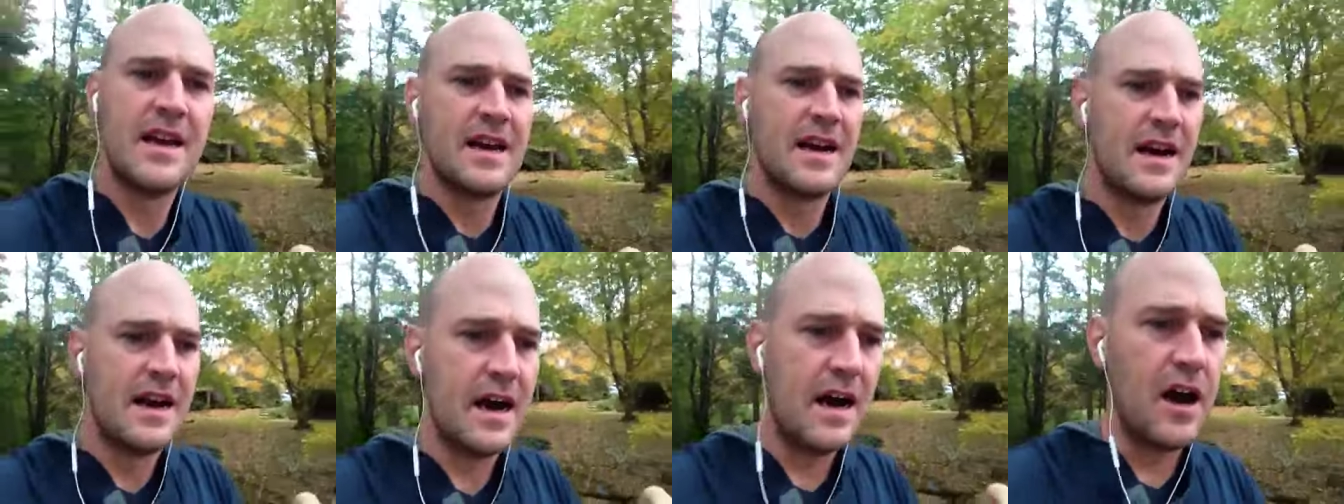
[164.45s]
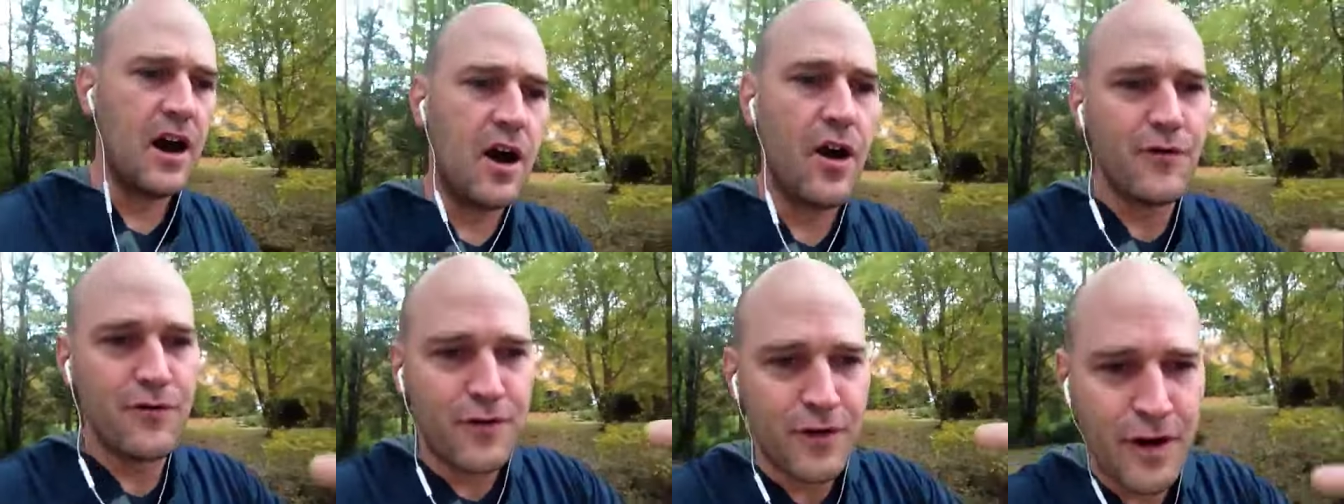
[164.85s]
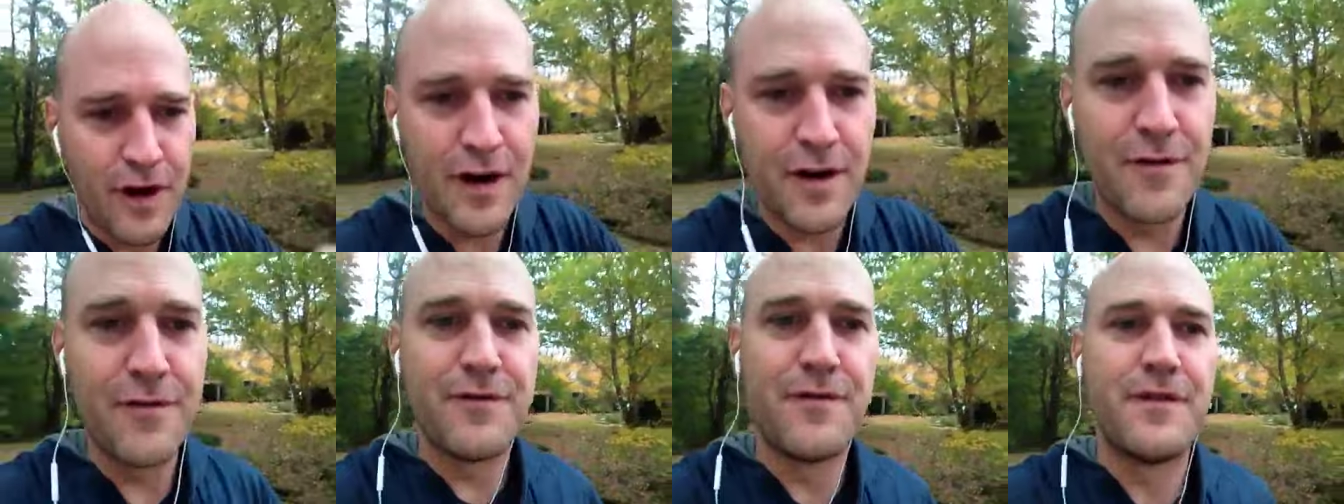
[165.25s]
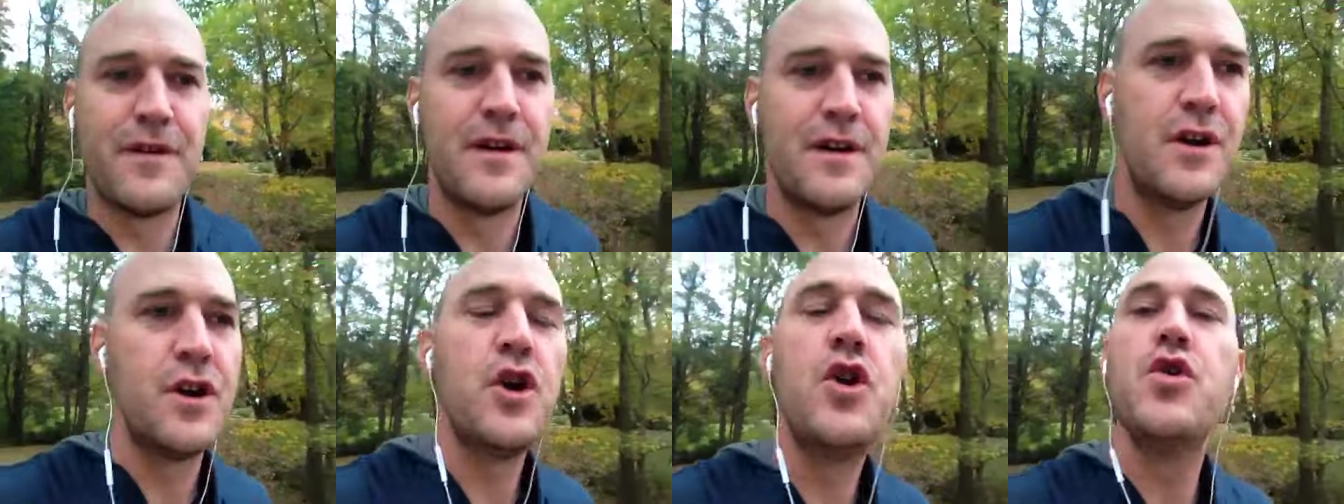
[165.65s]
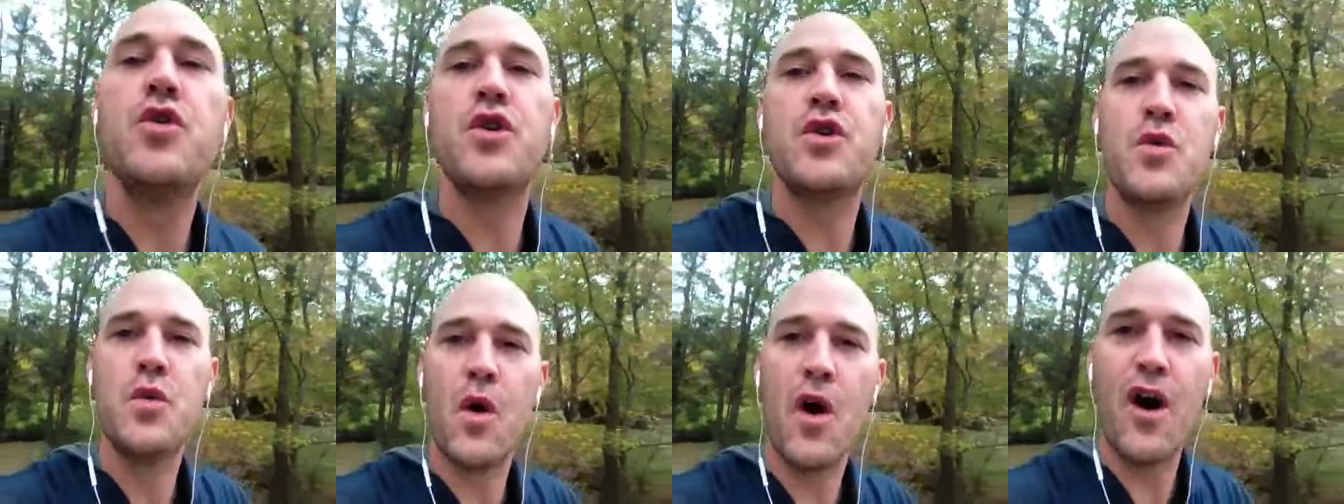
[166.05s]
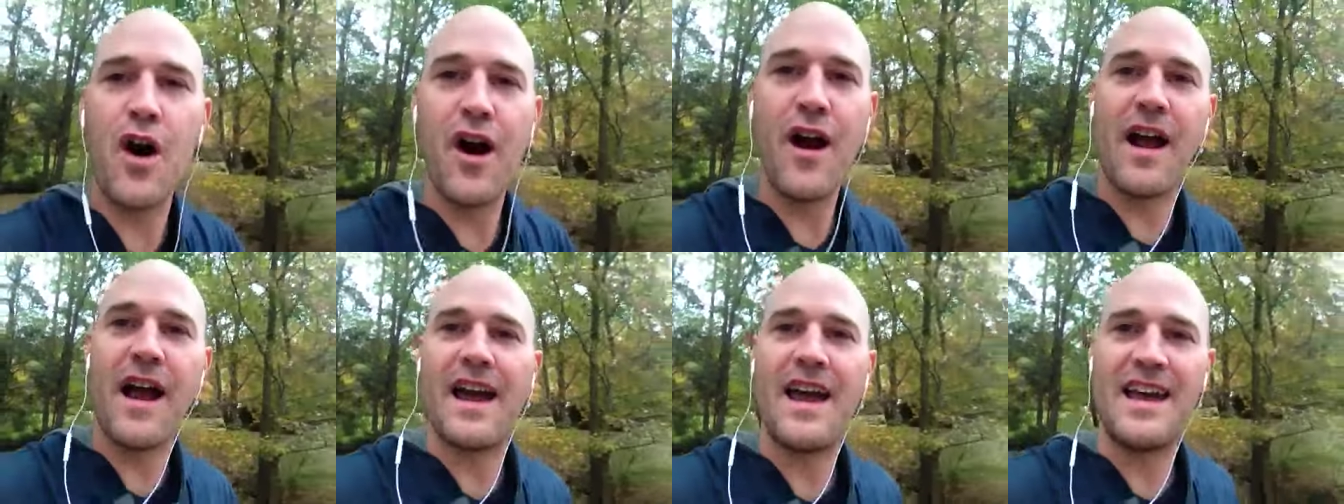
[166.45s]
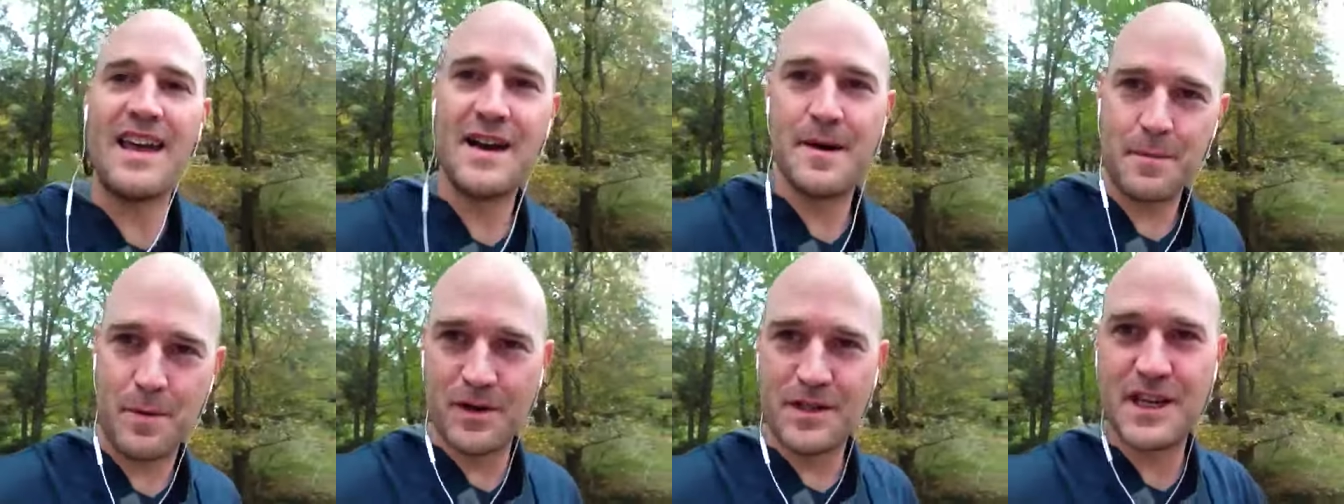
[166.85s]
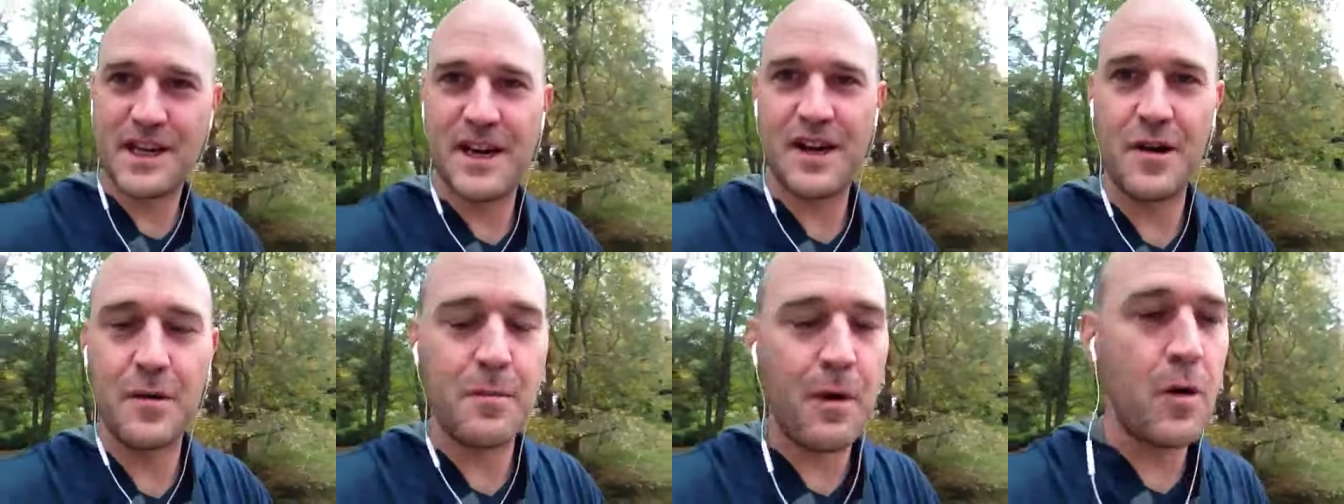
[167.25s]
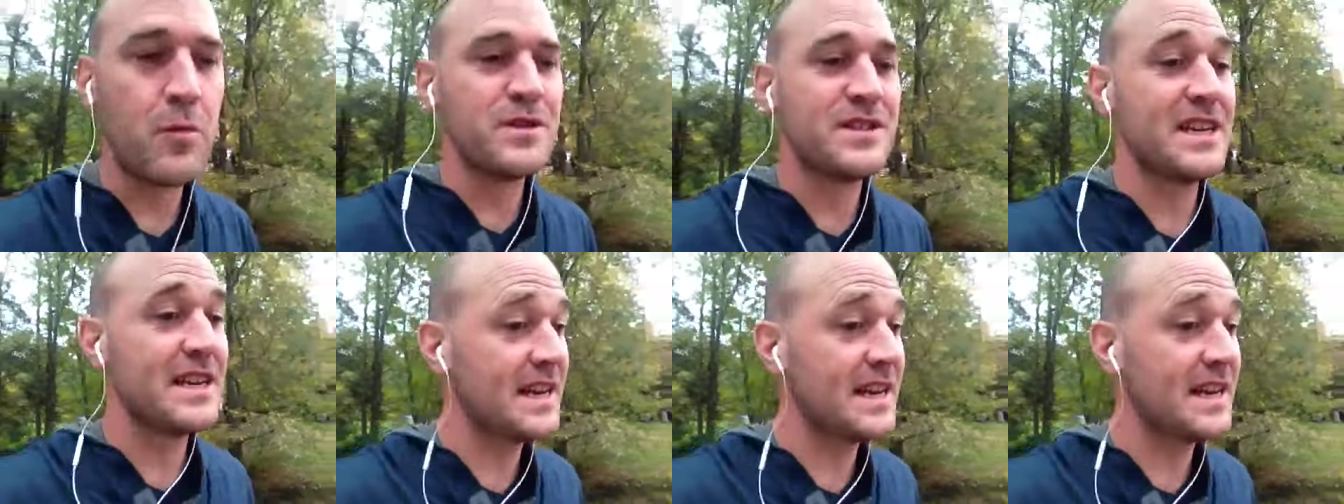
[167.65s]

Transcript: uh, of, of who you are in a particular moment?